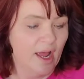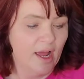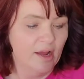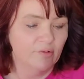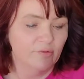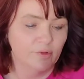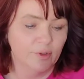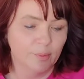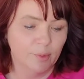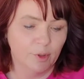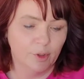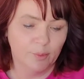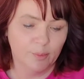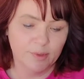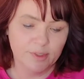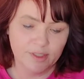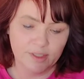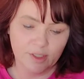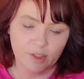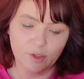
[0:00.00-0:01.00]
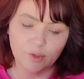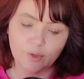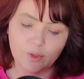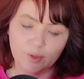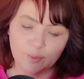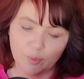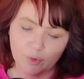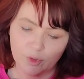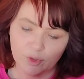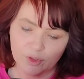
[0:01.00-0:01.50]
every purpose,
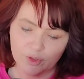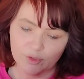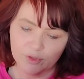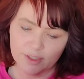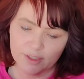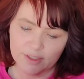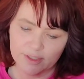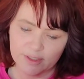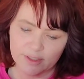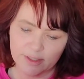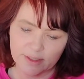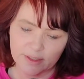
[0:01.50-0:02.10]
including portraits,